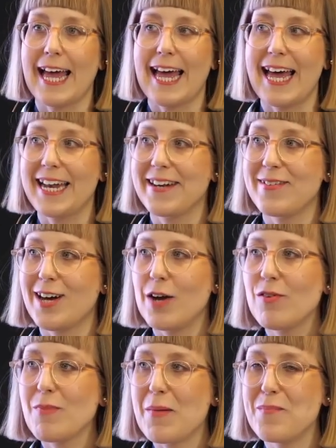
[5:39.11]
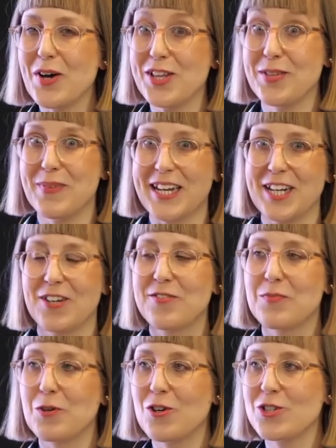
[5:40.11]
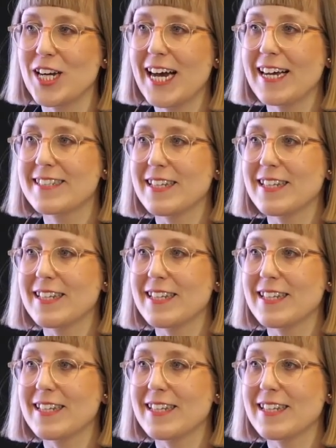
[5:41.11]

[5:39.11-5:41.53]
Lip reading: And I remember in the beginning of the project,